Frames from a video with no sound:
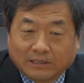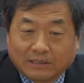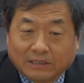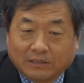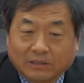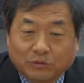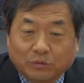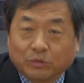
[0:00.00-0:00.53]
in
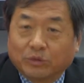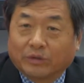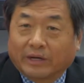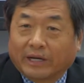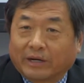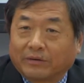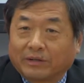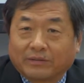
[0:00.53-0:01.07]
the rural
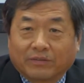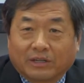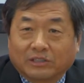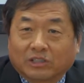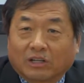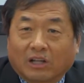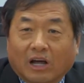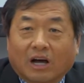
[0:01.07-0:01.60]
area, there's
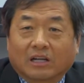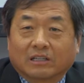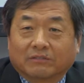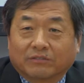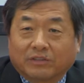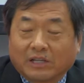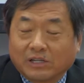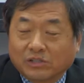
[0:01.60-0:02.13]
a lot of
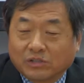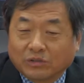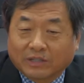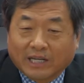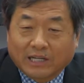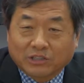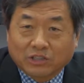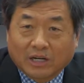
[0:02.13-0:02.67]
things to
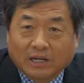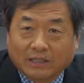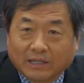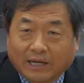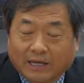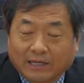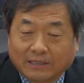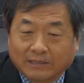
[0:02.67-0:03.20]
catch on,
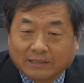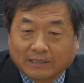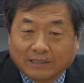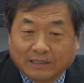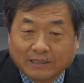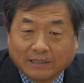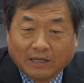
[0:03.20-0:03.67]
and uh,